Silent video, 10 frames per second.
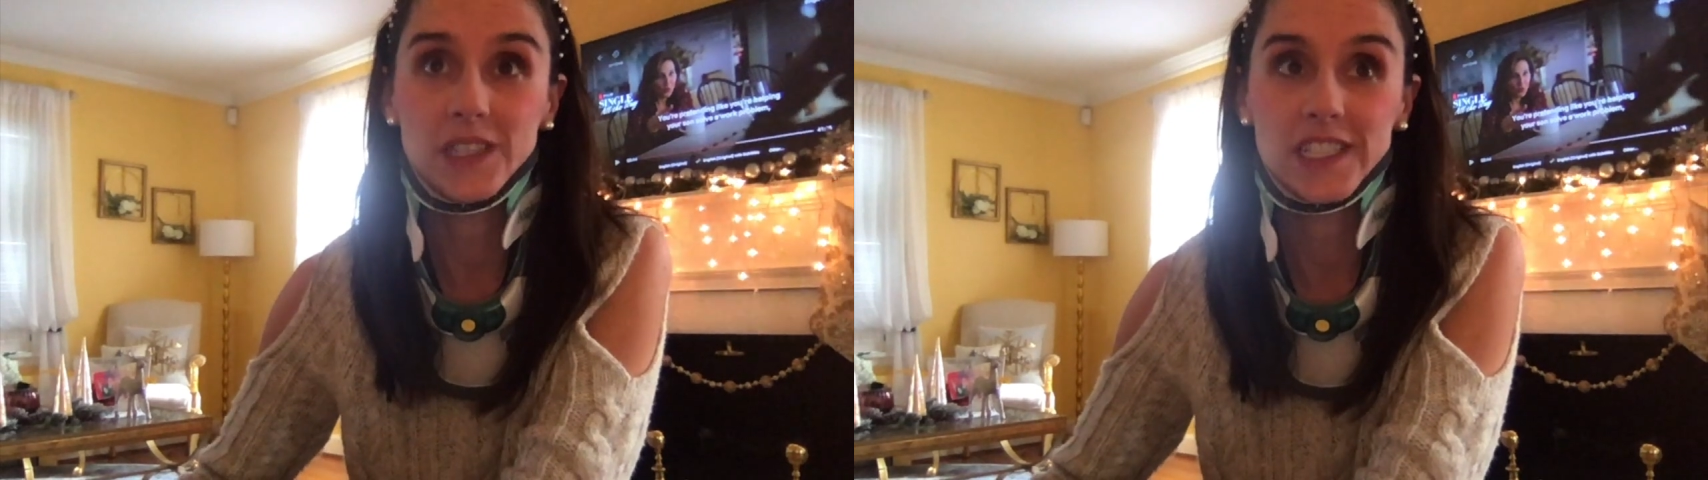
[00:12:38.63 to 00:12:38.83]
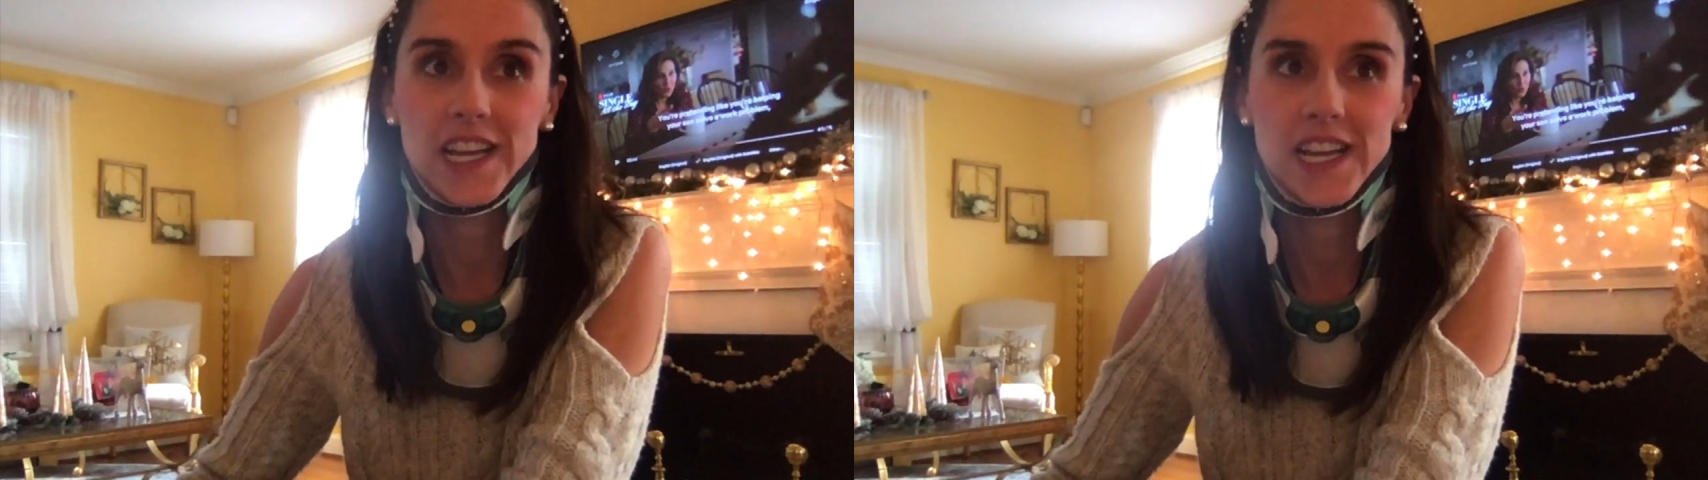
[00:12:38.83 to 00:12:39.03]
of
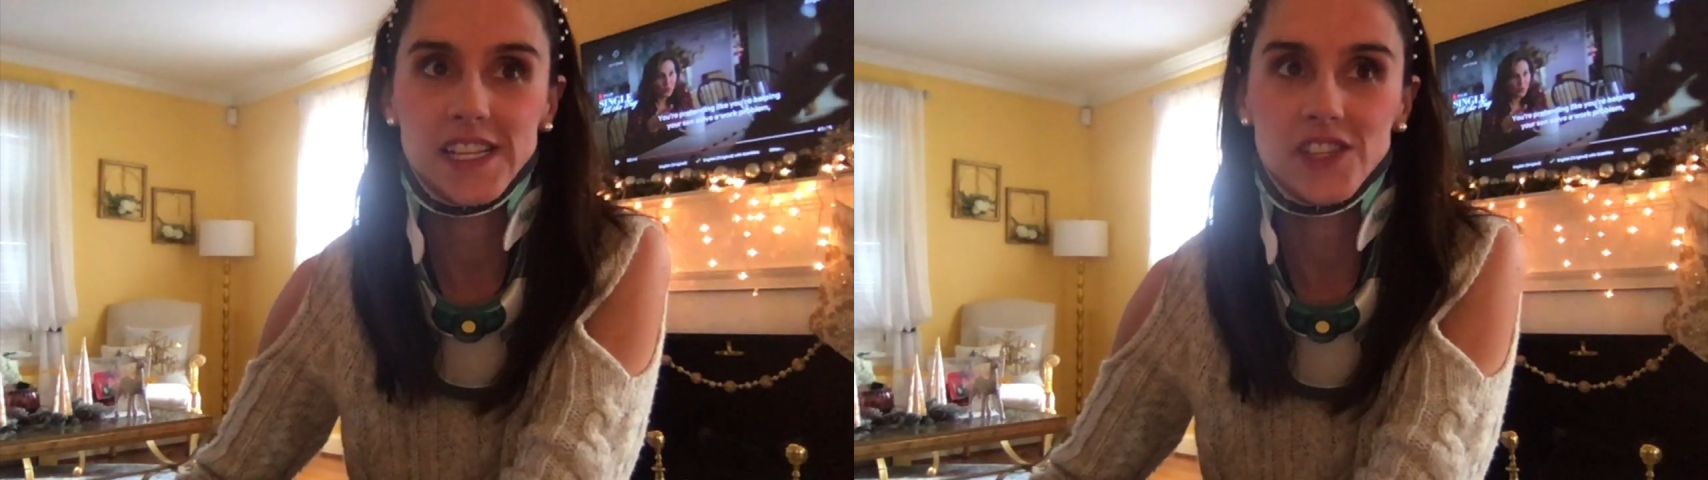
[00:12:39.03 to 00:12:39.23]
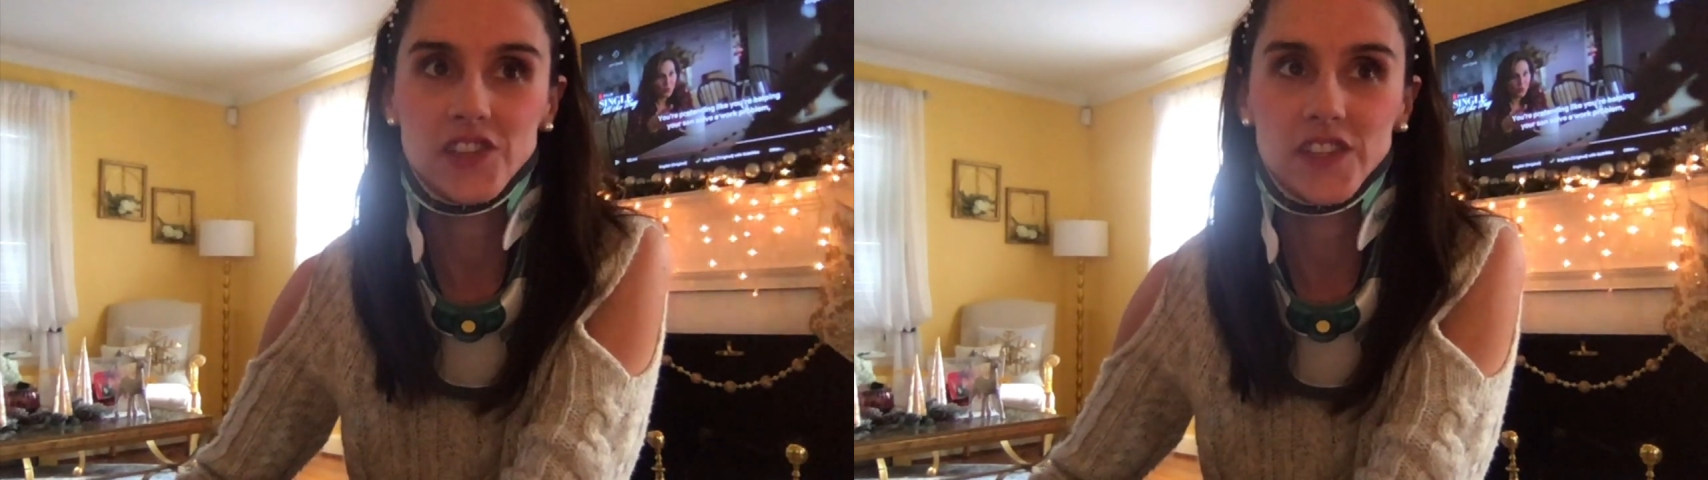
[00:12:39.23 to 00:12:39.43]

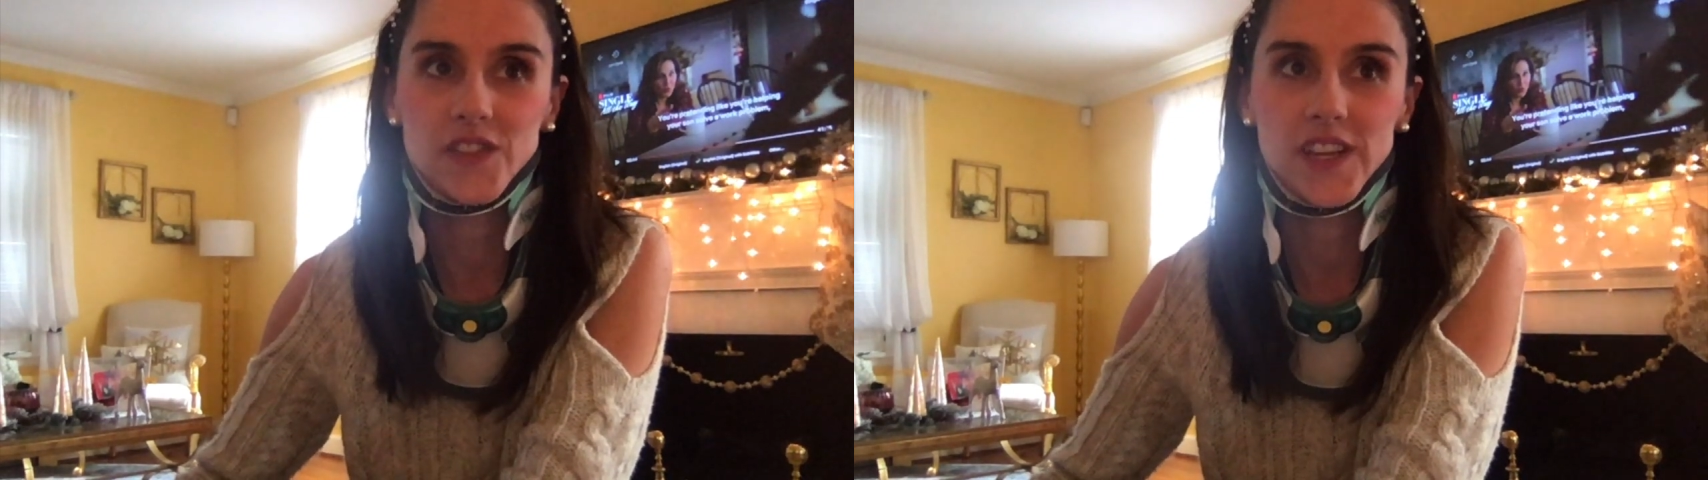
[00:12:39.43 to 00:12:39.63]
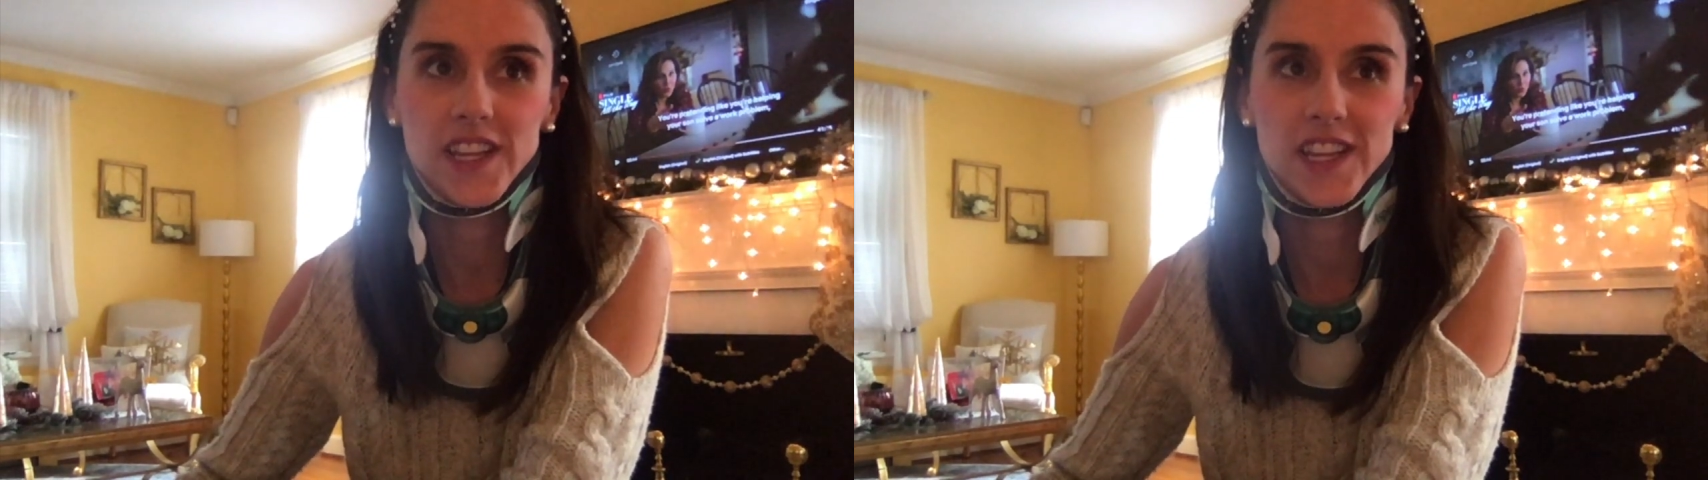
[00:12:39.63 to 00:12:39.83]
days, just
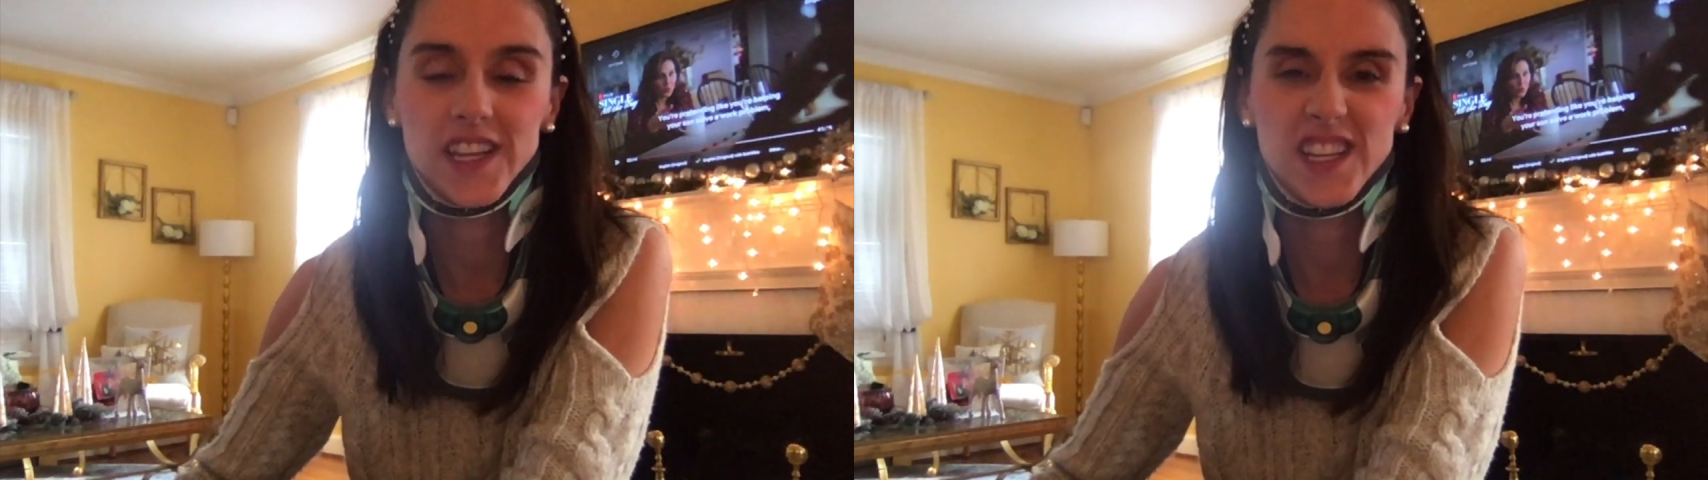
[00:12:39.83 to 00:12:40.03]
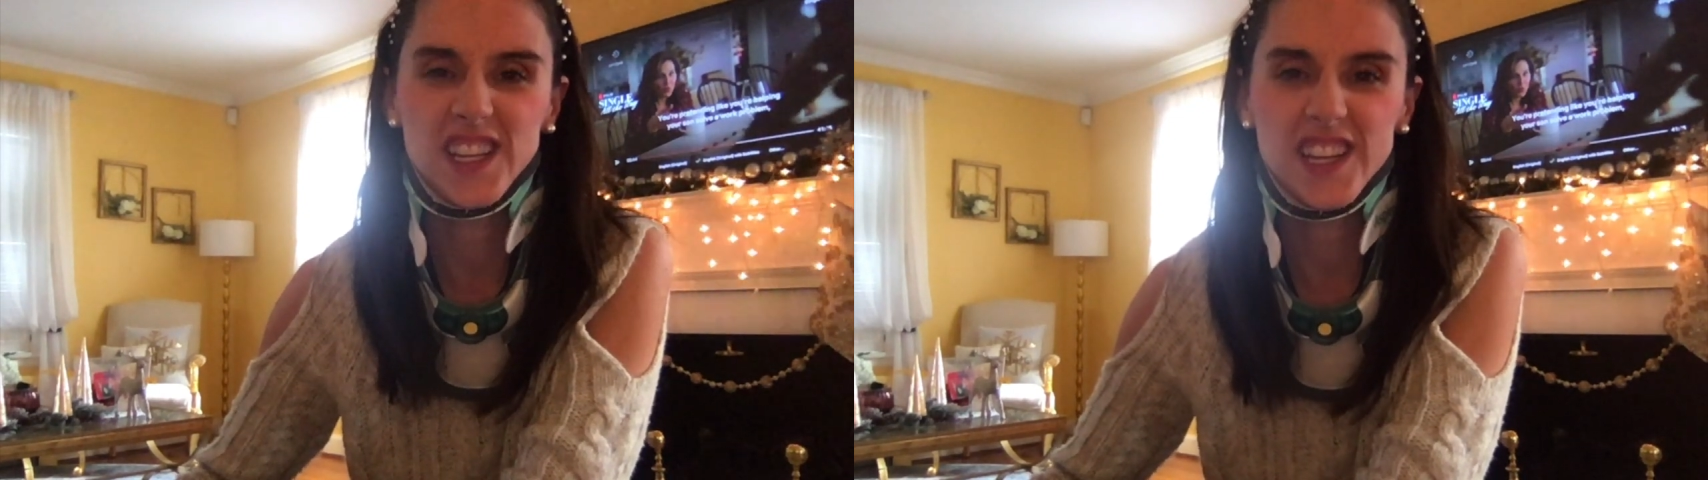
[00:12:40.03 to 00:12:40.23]
feeling,